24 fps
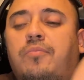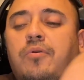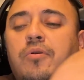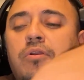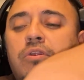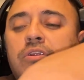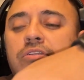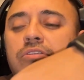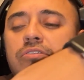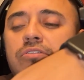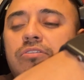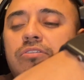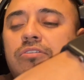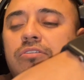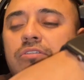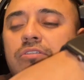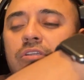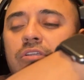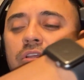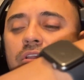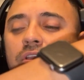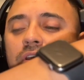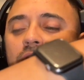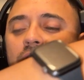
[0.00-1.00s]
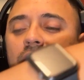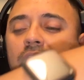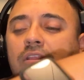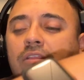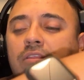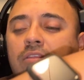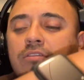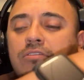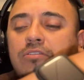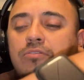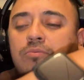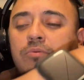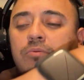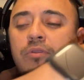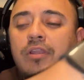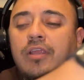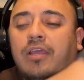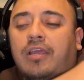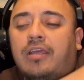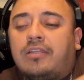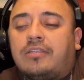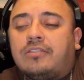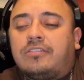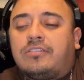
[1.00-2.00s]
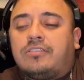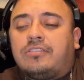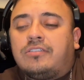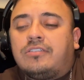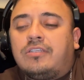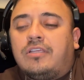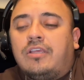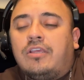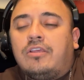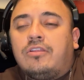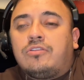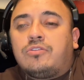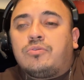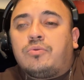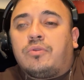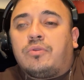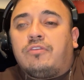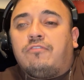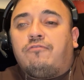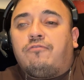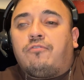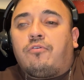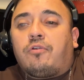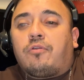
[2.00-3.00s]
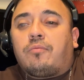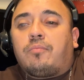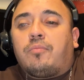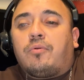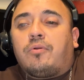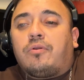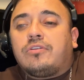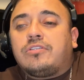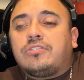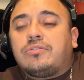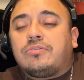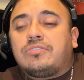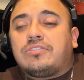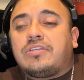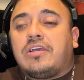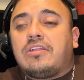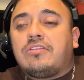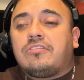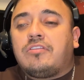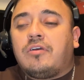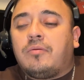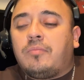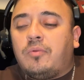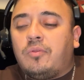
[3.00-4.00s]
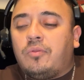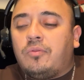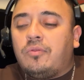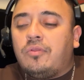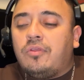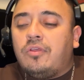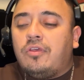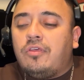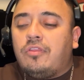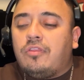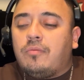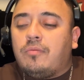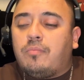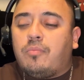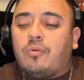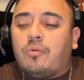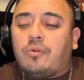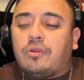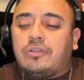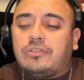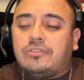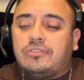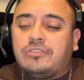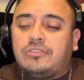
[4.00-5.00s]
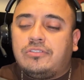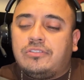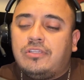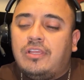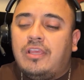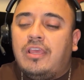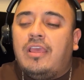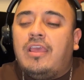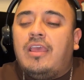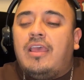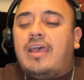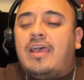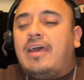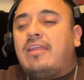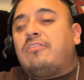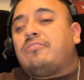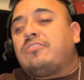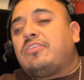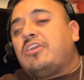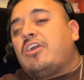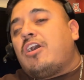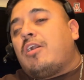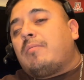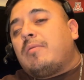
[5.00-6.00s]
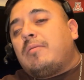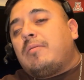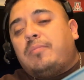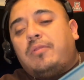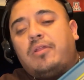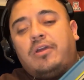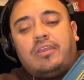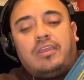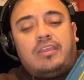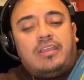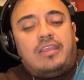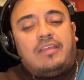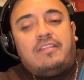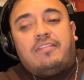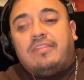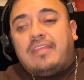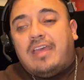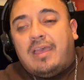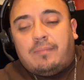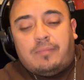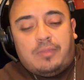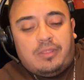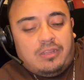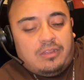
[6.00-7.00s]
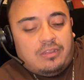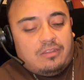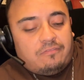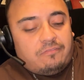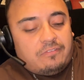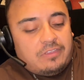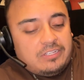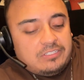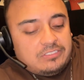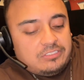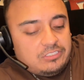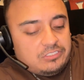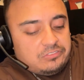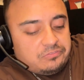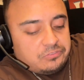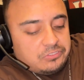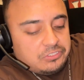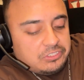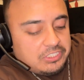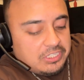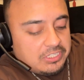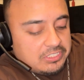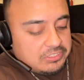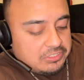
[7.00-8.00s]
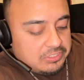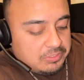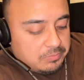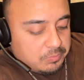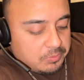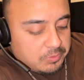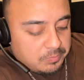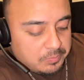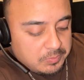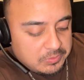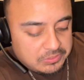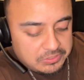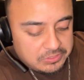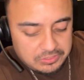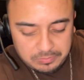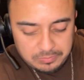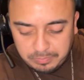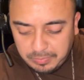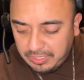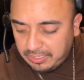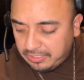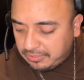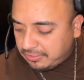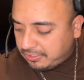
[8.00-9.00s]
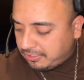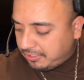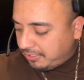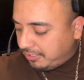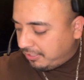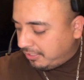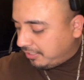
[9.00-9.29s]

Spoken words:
ports, and this one has 24 ports, so it's got double the ports. I don't think I'll be plugging in that many devices for testing purposes, but